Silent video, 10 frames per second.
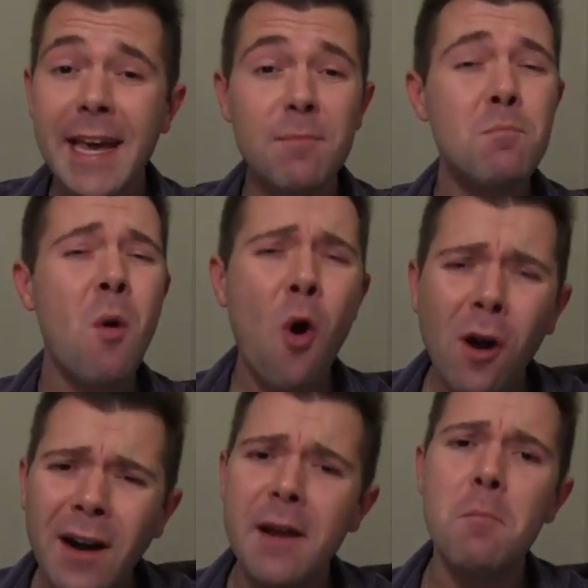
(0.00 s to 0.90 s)
get
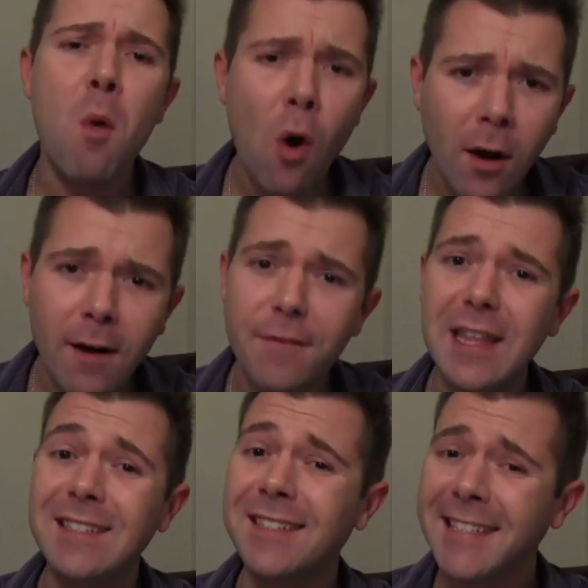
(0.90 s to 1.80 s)
more and more of
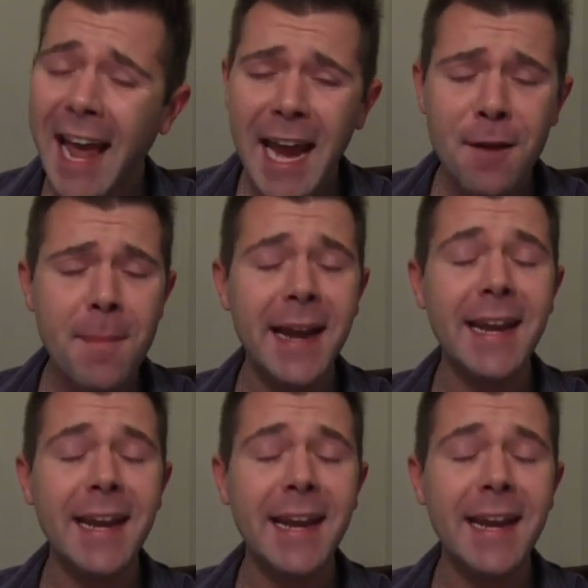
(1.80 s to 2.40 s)
the same,